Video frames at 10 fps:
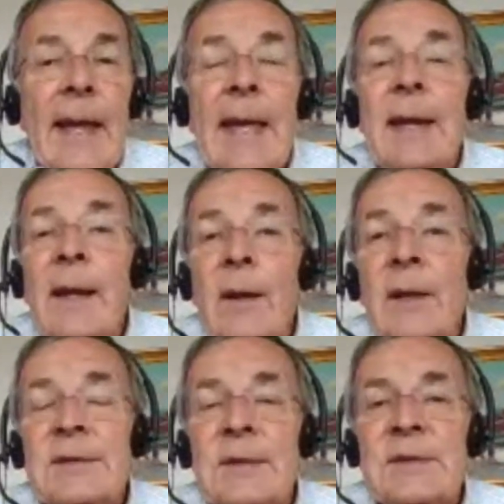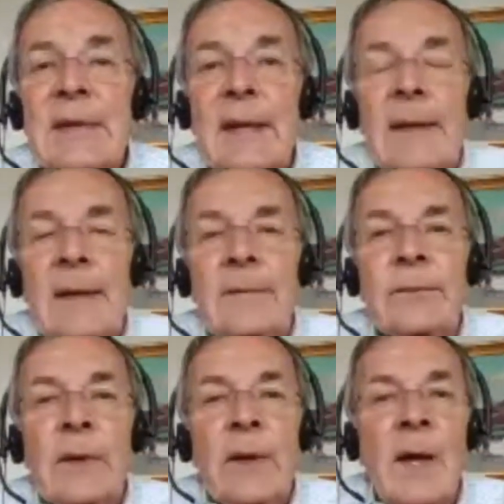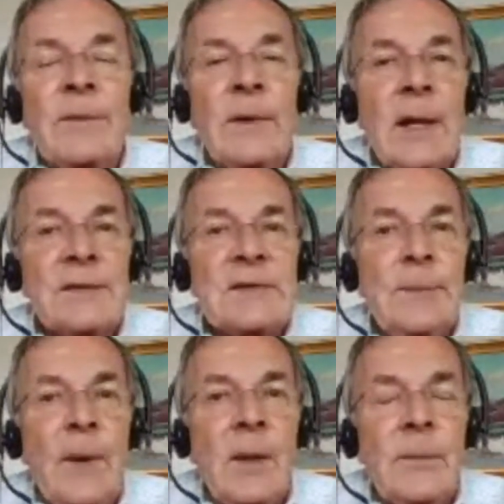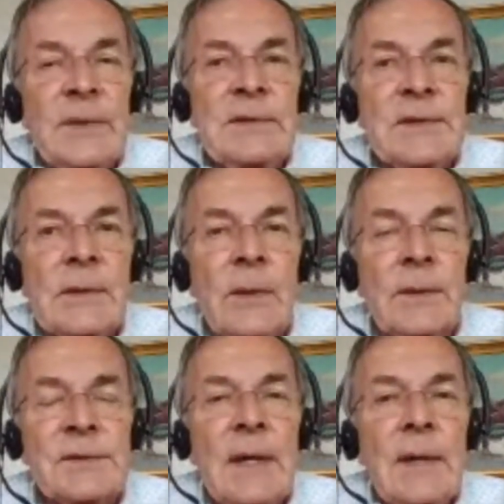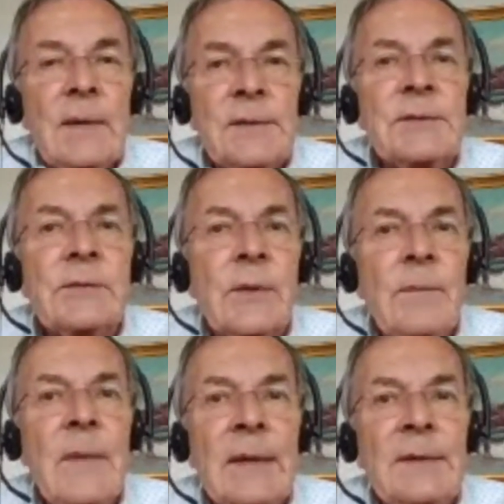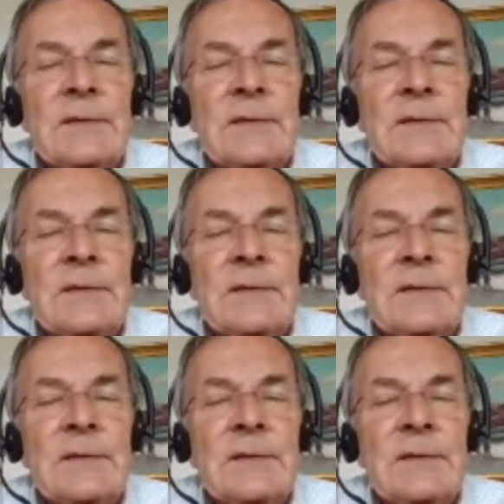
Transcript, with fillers: and I'd also say for an awful lot of small business owners, there's tremendous